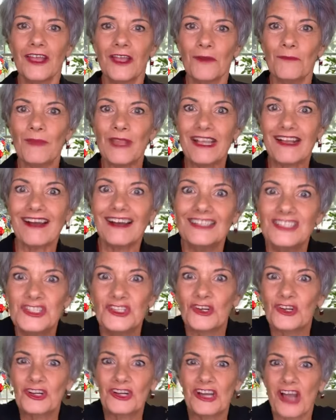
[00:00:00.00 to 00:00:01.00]
because
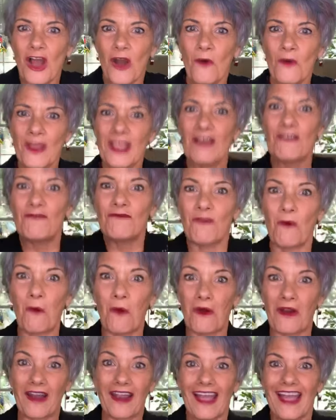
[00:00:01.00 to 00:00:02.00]
you're going
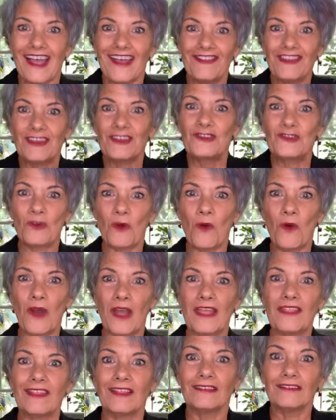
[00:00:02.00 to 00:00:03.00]
for the joy,
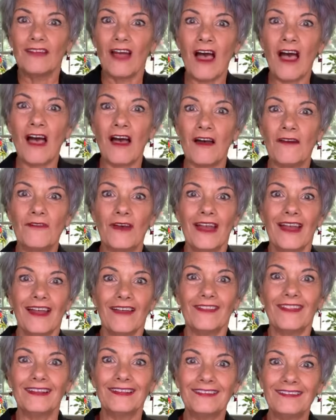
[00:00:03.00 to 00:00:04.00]
the love,
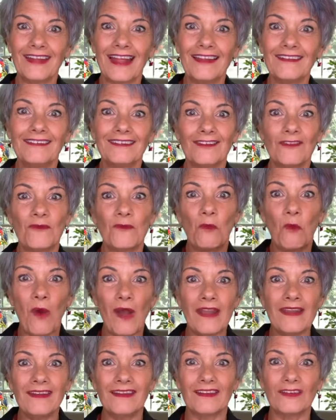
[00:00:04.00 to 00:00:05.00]
the sense of
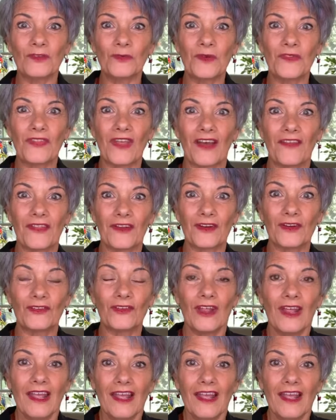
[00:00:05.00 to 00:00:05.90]
oneness with others,